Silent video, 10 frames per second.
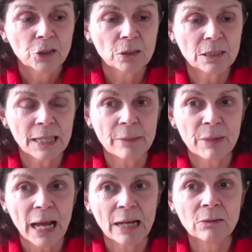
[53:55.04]
do the same
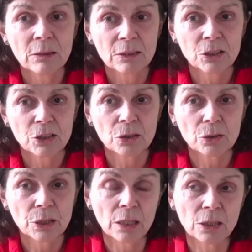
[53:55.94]
now to
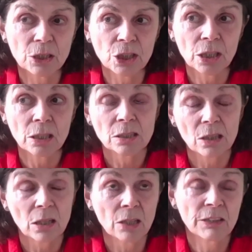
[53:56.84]
younger journalists,
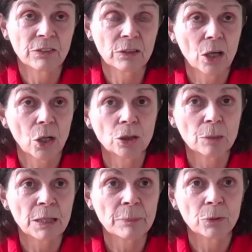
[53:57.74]
or even older
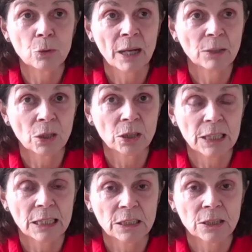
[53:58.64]
people who might want to
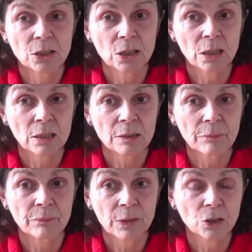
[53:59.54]
get into
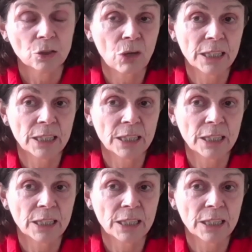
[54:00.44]
journalism or to